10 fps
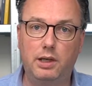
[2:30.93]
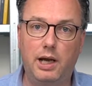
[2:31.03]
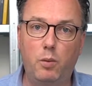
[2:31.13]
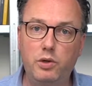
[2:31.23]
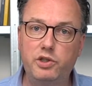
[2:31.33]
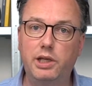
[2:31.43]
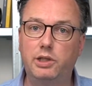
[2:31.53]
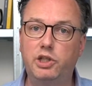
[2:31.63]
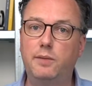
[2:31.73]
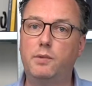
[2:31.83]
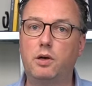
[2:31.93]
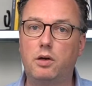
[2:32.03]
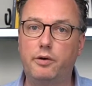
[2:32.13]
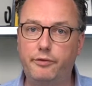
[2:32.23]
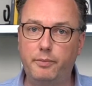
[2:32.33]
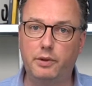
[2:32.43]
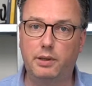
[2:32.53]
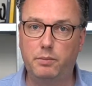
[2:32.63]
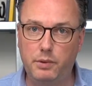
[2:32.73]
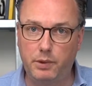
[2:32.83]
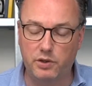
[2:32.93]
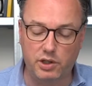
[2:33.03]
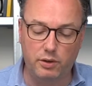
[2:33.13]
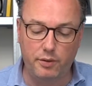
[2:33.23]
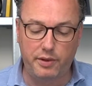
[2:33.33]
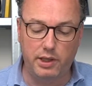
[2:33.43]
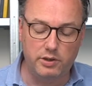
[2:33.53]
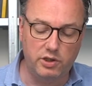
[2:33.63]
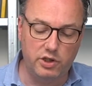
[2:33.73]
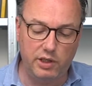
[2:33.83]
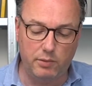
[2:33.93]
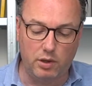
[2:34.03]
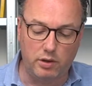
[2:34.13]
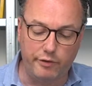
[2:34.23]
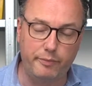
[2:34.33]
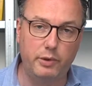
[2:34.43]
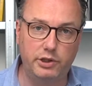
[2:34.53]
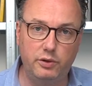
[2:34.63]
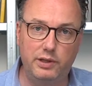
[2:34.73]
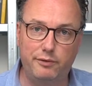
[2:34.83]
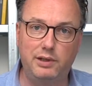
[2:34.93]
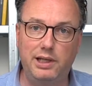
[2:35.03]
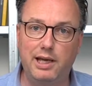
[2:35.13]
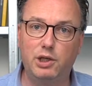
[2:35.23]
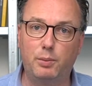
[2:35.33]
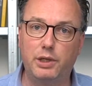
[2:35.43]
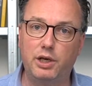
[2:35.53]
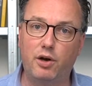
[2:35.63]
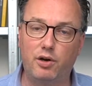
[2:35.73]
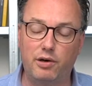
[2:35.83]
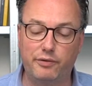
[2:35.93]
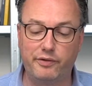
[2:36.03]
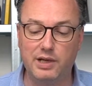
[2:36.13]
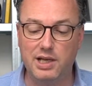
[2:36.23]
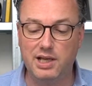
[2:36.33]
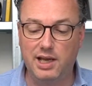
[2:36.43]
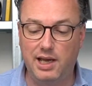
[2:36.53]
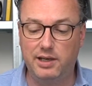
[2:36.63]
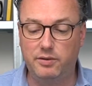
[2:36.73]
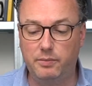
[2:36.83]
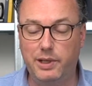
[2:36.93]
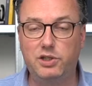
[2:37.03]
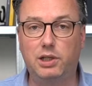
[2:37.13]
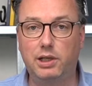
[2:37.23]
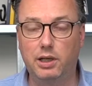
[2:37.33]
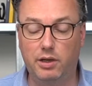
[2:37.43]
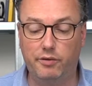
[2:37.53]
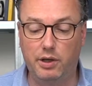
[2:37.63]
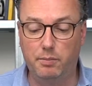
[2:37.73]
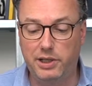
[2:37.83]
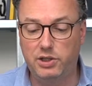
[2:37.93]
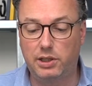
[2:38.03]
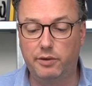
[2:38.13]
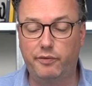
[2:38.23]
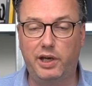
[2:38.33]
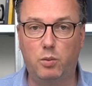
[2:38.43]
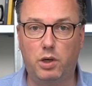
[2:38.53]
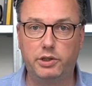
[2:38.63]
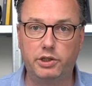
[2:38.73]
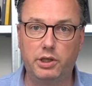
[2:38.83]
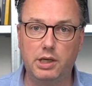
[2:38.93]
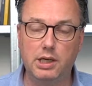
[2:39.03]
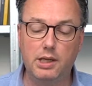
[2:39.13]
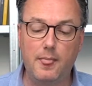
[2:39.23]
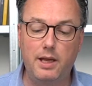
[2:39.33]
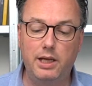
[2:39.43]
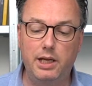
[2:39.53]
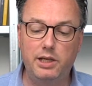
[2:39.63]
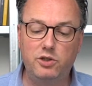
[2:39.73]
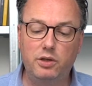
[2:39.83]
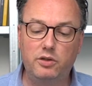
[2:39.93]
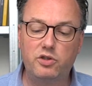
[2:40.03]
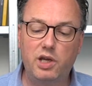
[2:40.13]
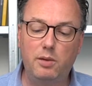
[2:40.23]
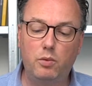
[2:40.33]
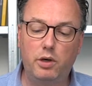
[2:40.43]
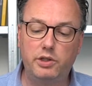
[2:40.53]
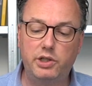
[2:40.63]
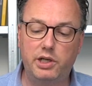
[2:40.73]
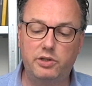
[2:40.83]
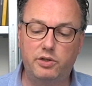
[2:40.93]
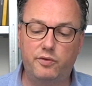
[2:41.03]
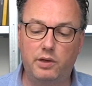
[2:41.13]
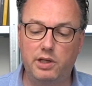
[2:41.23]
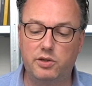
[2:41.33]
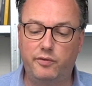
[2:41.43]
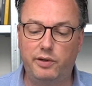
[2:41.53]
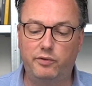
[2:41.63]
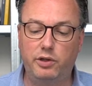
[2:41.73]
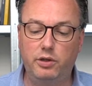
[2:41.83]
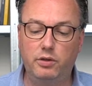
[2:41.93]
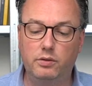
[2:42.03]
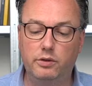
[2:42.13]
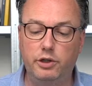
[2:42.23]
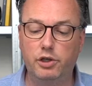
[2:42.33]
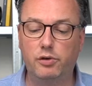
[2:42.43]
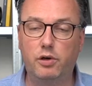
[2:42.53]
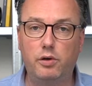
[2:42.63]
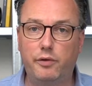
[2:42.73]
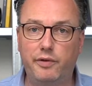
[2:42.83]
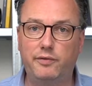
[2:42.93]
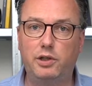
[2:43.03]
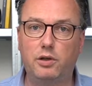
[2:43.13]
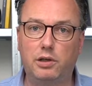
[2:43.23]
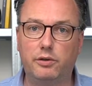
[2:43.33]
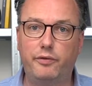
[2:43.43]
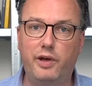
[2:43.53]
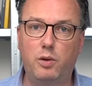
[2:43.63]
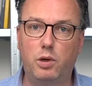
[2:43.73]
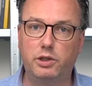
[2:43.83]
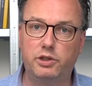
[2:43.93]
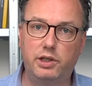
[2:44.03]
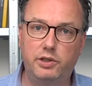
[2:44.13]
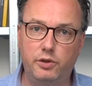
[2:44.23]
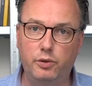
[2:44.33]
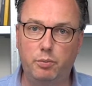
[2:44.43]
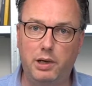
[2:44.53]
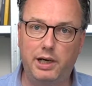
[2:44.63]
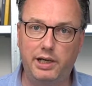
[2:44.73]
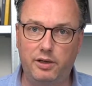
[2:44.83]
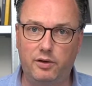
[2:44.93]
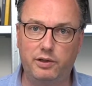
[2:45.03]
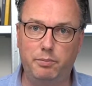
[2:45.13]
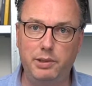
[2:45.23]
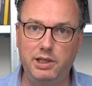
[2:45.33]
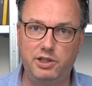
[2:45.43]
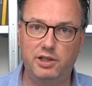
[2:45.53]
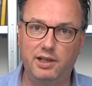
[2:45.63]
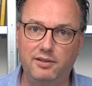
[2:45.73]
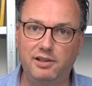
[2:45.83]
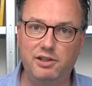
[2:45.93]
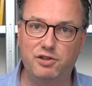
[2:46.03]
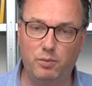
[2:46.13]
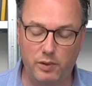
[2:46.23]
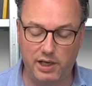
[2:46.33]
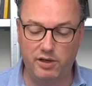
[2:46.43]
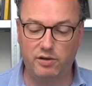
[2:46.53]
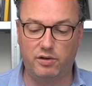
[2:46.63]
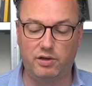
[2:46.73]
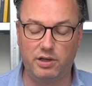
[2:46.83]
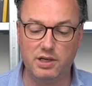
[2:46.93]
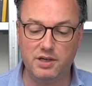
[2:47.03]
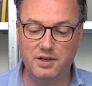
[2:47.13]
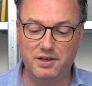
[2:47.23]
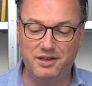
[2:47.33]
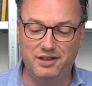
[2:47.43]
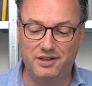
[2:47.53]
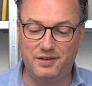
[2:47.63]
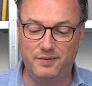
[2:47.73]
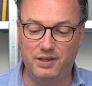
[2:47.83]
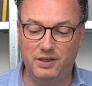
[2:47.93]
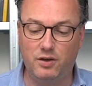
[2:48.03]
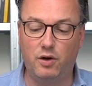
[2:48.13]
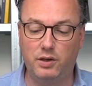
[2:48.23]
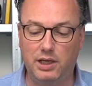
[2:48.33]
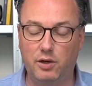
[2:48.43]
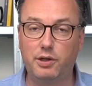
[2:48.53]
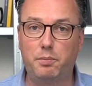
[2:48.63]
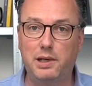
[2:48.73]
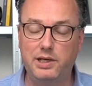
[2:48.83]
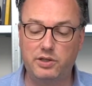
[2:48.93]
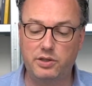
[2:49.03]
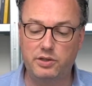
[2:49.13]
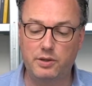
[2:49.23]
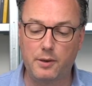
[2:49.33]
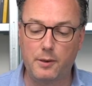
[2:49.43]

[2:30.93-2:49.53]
I won't say a cheap knockoff, but because I don't think it's a cheap knockoff, but you definitely end up with a knockoff and basically a fake watch. It's not the same watch as a €50 or $50 fake watch that you buy on the beach in Italy somewhere, or in other places.